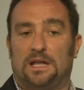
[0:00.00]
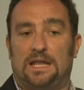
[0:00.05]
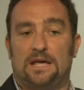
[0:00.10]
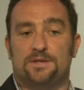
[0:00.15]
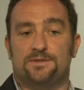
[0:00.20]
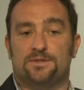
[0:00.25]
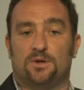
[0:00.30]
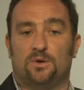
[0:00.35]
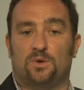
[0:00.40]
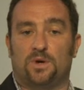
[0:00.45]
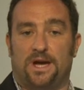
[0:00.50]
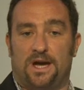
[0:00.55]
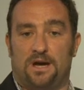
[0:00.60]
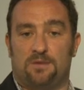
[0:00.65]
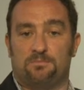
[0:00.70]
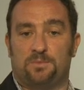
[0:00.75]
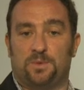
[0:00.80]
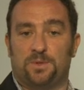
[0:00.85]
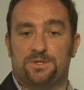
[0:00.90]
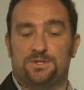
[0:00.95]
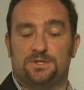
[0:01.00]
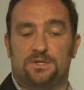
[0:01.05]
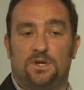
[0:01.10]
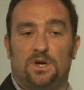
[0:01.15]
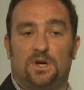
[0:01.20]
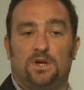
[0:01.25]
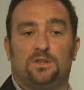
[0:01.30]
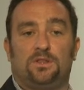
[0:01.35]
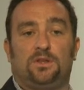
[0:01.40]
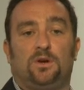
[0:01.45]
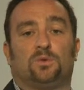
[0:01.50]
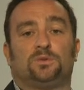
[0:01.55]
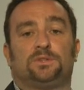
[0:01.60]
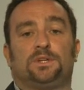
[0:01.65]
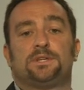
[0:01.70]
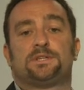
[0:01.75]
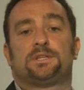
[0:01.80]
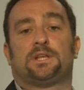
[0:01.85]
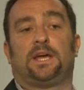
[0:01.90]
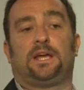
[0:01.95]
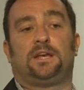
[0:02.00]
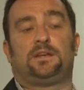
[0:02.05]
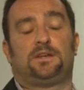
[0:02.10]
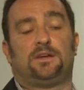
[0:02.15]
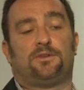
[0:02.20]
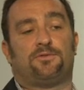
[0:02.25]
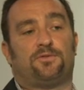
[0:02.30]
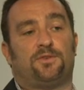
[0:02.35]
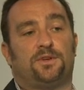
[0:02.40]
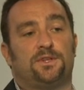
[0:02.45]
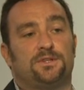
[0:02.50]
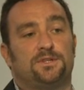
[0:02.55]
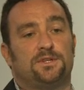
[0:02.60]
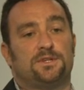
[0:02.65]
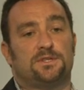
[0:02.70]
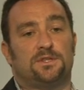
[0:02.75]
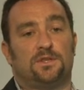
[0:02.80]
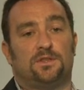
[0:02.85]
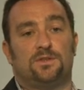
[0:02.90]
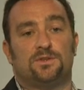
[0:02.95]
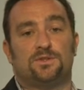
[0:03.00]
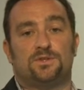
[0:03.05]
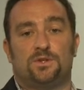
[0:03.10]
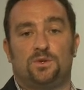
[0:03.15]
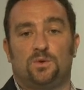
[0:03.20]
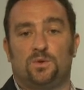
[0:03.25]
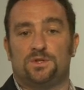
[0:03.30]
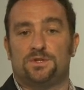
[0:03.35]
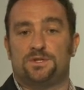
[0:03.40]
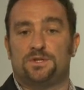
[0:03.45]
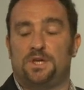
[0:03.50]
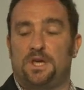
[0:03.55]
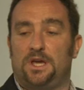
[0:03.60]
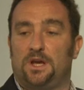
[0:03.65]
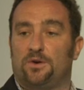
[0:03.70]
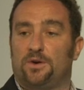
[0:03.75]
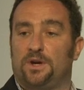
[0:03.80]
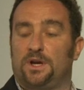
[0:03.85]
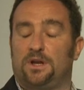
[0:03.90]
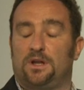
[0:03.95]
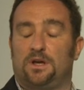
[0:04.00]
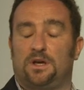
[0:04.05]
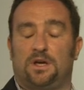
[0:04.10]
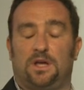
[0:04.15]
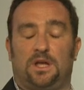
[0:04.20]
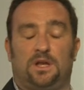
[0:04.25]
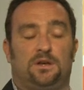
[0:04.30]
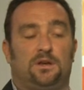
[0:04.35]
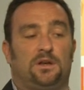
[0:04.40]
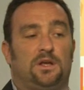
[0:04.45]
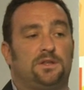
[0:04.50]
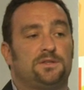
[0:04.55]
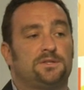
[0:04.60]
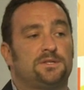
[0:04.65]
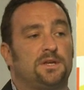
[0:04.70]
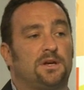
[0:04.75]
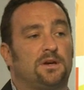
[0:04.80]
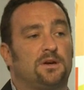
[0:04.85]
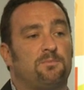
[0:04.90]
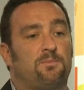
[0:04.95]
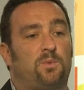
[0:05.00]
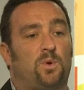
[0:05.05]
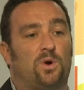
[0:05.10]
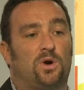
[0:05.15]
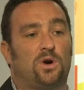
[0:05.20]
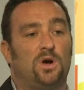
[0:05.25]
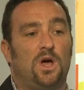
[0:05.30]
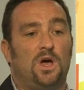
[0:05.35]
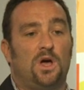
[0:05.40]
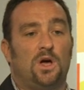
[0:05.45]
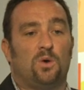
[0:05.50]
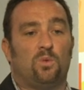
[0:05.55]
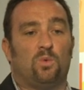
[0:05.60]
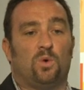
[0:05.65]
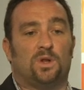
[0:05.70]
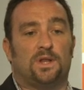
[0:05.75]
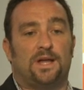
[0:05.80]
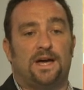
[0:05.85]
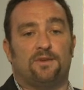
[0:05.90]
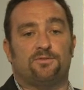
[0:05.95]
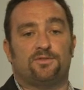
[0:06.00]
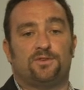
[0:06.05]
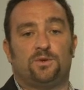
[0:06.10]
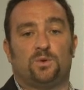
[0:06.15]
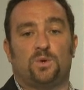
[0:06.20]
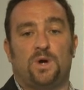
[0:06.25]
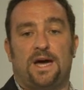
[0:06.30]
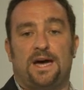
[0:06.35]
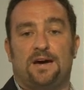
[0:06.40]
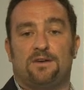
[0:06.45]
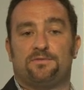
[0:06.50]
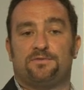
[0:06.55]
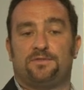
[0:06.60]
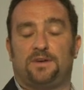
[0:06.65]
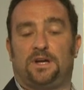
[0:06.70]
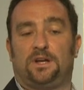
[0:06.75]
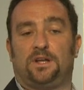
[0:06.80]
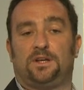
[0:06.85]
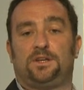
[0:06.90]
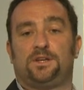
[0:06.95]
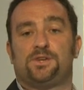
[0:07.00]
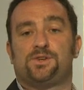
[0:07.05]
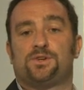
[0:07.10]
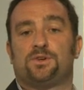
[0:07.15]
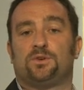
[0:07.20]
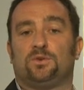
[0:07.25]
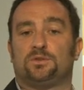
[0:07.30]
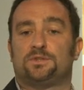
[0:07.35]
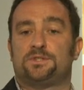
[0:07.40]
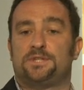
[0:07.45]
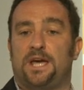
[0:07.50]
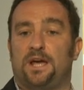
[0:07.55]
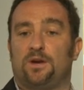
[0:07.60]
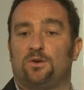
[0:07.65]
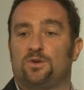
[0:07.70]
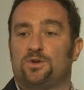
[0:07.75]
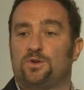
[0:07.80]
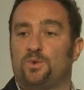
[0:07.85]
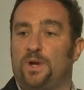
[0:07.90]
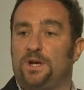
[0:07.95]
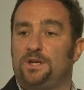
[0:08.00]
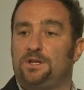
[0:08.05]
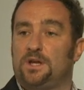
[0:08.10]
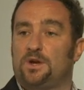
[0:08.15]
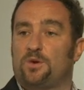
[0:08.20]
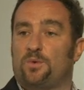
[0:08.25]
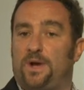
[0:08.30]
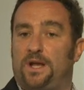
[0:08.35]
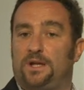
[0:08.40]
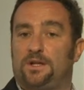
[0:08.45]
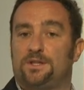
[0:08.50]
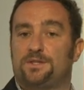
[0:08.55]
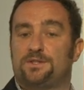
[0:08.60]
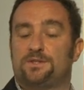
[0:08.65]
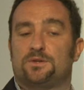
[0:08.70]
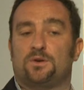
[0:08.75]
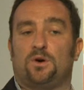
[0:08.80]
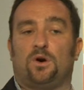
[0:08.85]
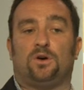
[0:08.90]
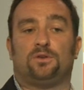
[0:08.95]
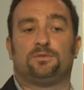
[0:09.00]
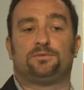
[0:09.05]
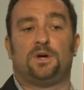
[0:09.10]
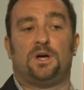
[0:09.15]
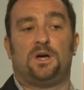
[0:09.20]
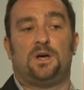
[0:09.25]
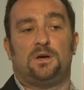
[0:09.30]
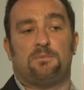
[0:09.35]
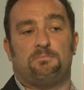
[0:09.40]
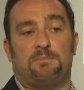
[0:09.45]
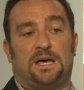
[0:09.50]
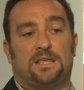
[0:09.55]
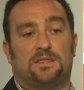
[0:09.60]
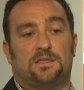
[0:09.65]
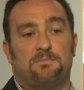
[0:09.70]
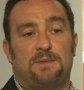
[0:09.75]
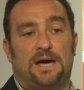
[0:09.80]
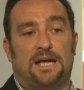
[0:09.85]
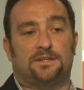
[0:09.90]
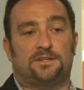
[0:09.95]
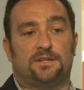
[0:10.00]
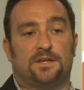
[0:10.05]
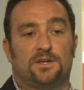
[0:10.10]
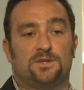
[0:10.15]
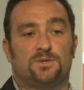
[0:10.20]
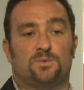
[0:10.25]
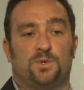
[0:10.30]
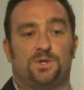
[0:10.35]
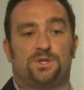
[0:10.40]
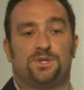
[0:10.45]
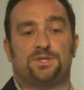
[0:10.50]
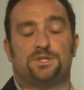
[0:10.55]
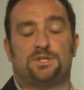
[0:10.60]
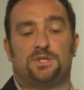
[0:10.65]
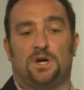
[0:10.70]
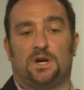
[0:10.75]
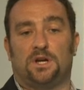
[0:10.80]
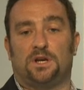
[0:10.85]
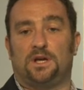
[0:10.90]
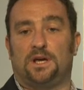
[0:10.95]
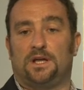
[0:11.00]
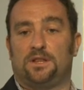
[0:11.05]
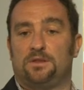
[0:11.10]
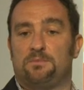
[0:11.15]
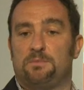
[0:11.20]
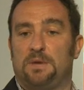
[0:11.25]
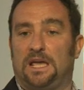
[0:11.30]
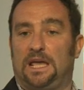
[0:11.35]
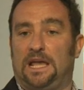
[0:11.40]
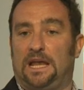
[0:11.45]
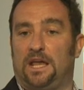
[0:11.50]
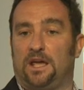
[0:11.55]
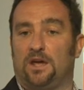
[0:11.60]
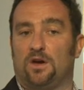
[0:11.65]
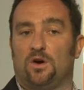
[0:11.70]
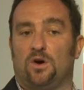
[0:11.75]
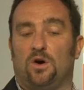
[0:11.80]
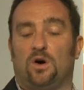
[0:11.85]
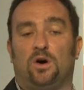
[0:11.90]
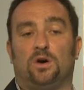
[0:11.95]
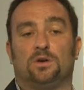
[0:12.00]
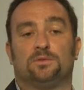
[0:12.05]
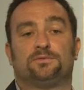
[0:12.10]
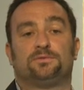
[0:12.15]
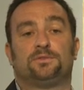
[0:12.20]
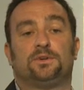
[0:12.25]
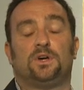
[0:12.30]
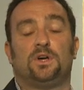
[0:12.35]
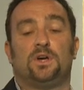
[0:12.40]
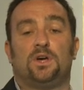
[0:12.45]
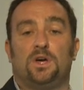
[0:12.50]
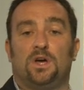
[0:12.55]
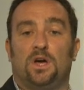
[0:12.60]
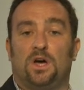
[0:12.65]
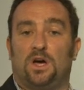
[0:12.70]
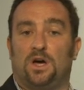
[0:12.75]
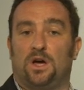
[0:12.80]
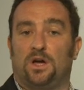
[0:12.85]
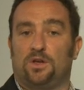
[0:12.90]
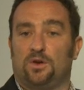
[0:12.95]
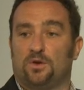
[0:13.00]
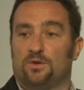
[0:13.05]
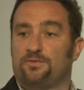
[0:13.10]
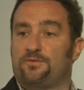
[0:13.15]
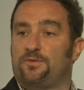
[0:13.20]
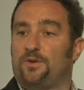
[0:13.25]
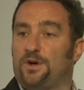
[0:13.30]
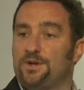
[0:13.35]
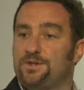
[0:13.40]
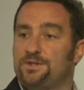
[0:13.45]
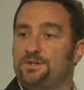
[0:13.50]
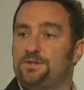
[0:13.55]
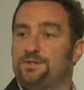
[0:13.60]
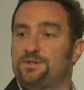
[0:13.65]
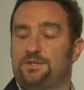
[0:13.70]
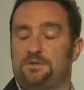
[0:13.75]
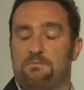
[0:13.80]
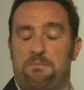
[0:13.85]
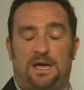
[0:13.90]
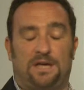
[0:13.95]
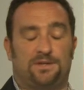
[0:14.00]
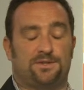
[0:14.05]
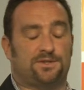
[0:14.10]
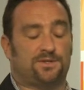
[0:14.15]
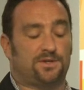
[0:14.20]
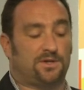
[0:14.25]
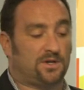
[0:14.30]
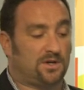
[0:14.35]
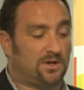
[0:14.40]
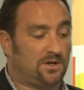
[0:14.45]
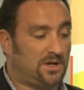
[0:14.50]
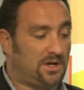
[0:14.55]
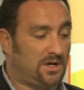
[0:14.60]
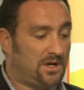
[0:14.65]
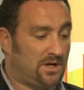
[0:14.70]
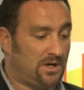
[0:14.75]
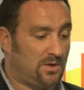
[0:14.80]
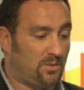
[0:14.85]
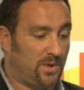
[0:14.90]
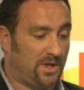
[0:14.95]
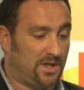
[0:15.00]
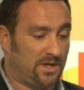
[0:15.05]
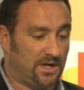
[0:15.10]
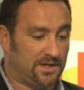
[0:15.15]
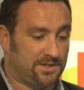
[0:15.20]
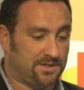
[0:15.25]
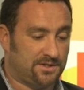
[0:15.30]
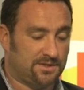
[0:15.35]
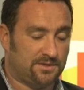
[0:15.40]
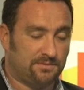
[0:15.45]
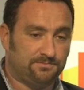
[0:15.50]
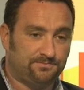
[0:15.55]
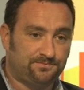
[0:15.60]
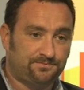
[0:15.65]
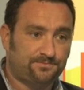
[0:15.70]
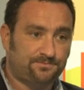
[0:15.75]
Glasgow campus. The only slight difference is that the students here in Singapore will have to have an additional 10 or 20 credits of mathematics, which is done at the beginning of your first semester with us.